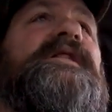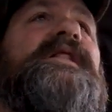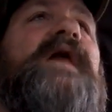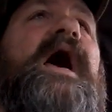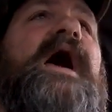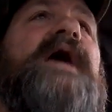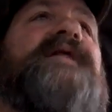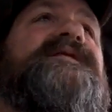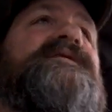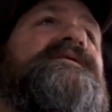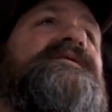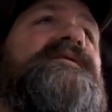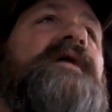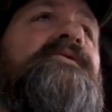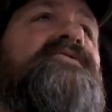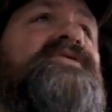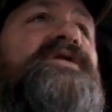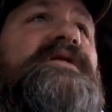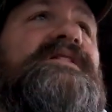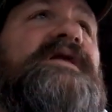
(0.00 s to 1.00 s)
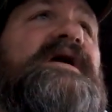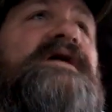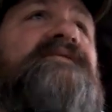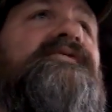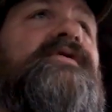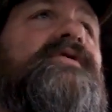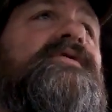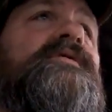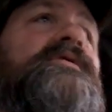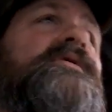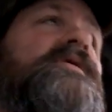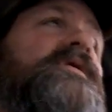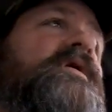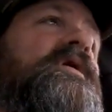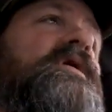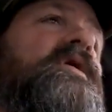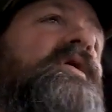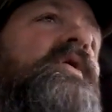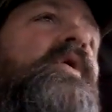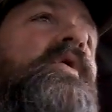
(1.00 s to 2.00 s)
a lot and don't deliver,
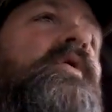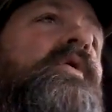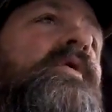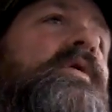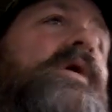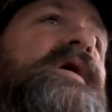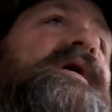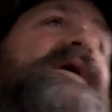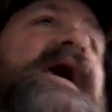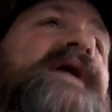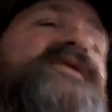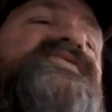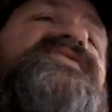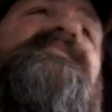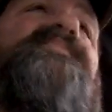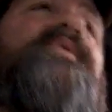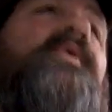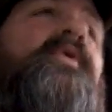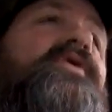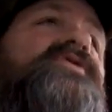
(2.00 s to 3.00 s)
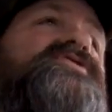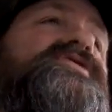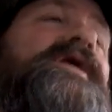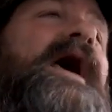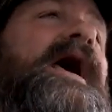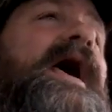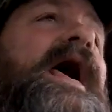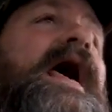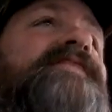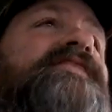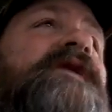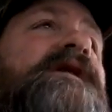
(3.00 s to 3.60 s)
or in case of porch, I, I